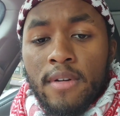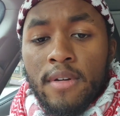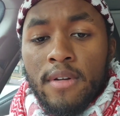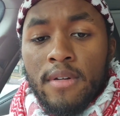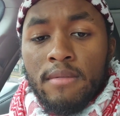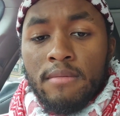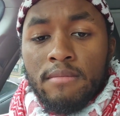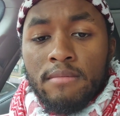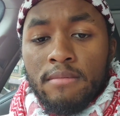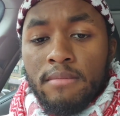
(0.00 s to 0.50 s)

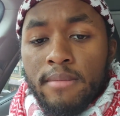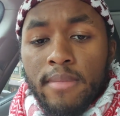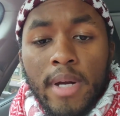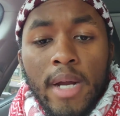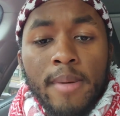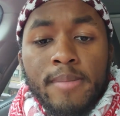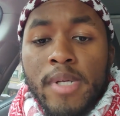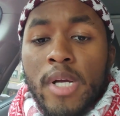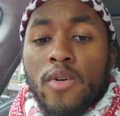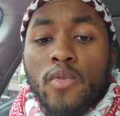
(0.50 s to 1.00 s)
Perhaps I'll
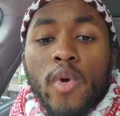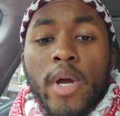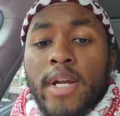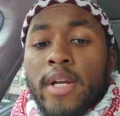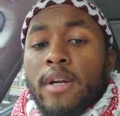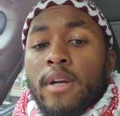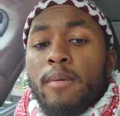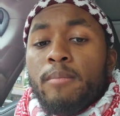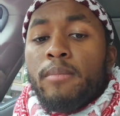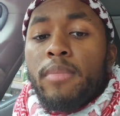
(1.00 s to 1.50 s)
write it in a
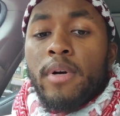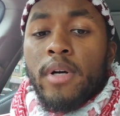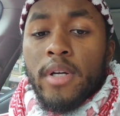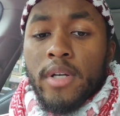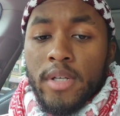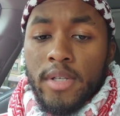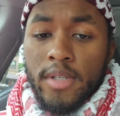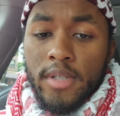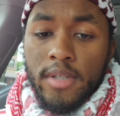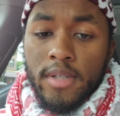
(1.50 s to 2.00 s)
book
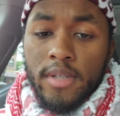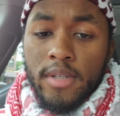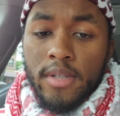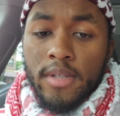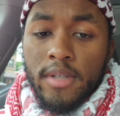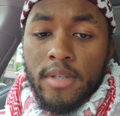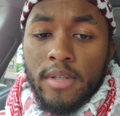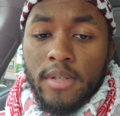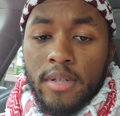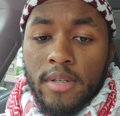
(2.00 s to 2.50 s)

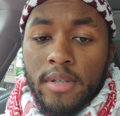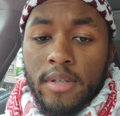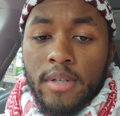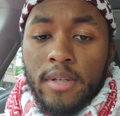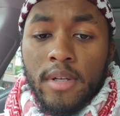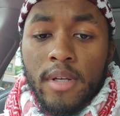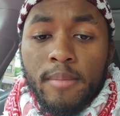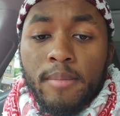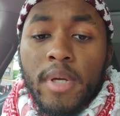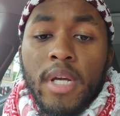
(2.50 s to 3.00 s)
and
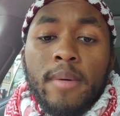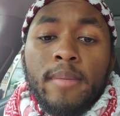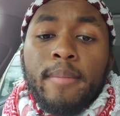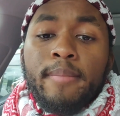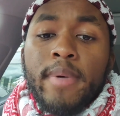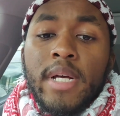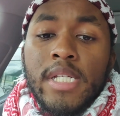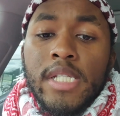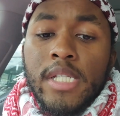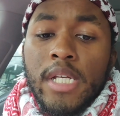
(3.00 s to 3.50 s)
become a
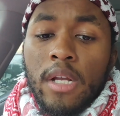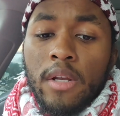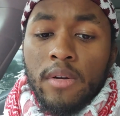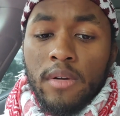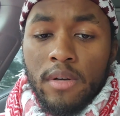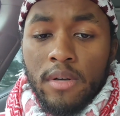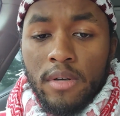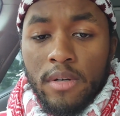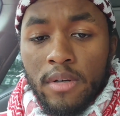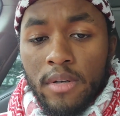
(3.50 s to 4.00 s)
bestseller,
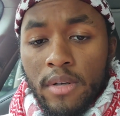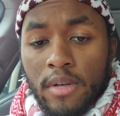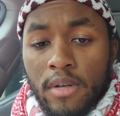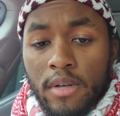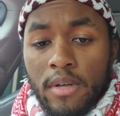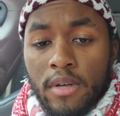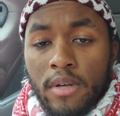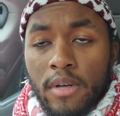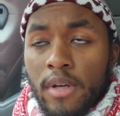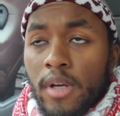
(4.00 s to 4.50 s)

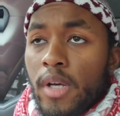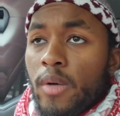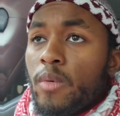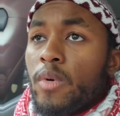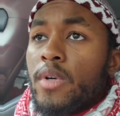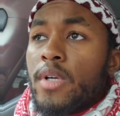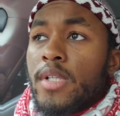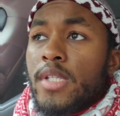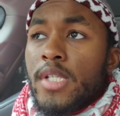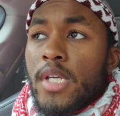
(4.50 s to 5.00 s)
and we'll
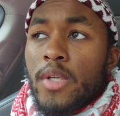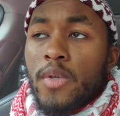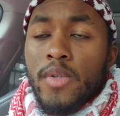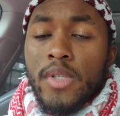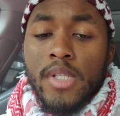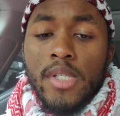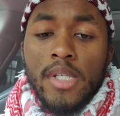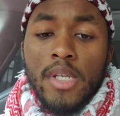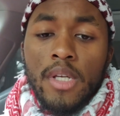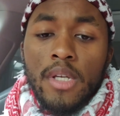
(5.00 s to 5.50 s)
continue to
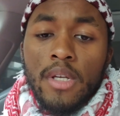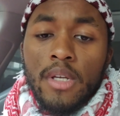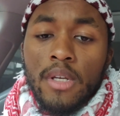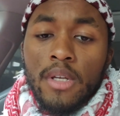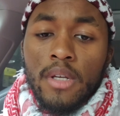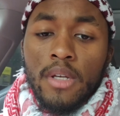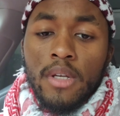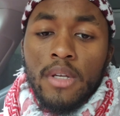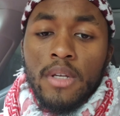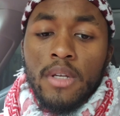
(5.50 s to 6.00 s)
see
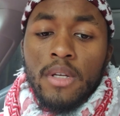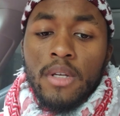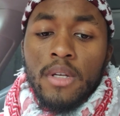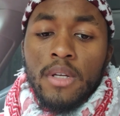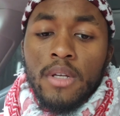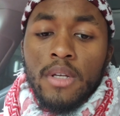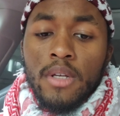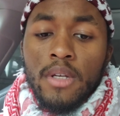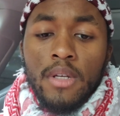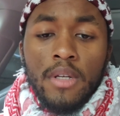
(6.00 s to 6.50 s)

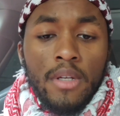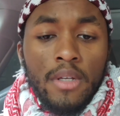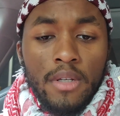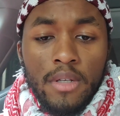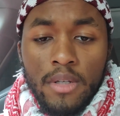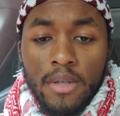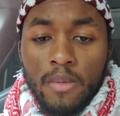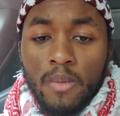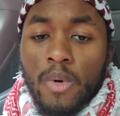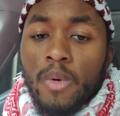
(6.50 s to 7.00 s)
what
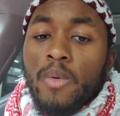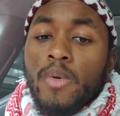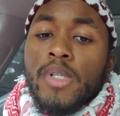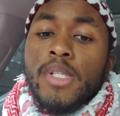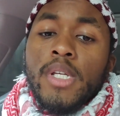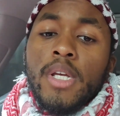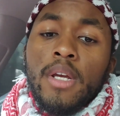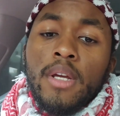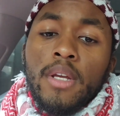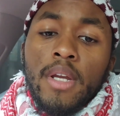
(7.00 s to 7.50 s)
we're seeing
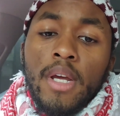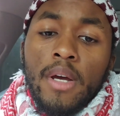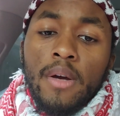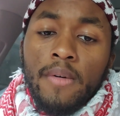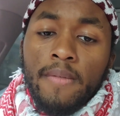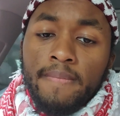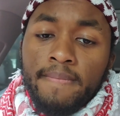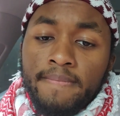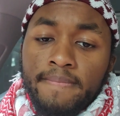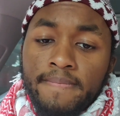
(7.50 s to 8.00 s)
now.
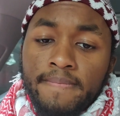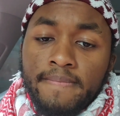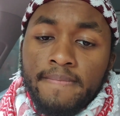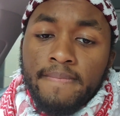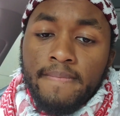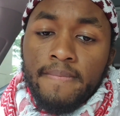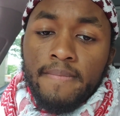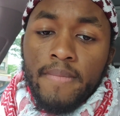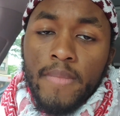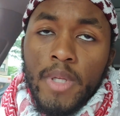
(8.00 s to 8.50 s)

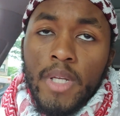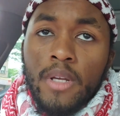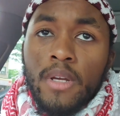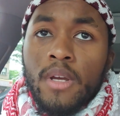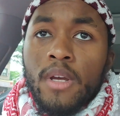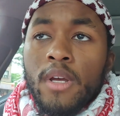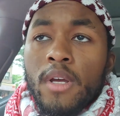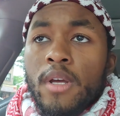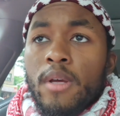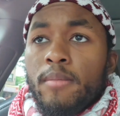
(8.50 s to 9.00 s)

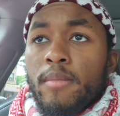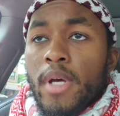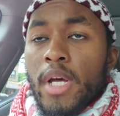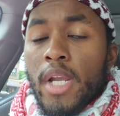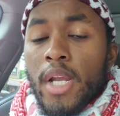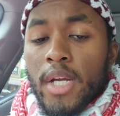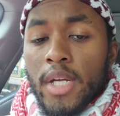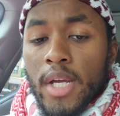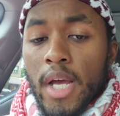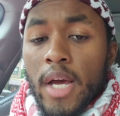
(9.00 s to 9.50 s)
May Allah
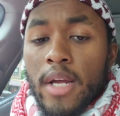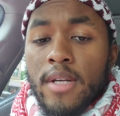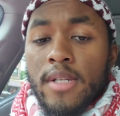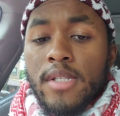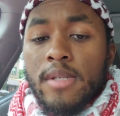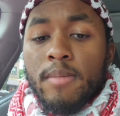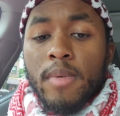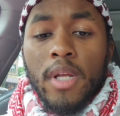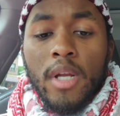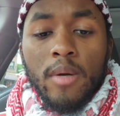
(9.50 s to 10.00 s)
guide us, may
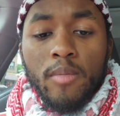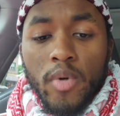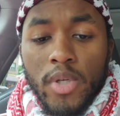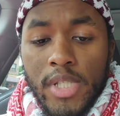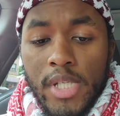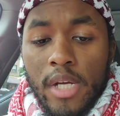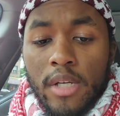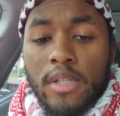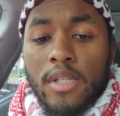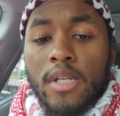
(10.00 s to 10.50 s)
Allah protect
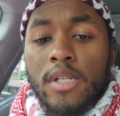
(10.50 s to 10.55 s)
us.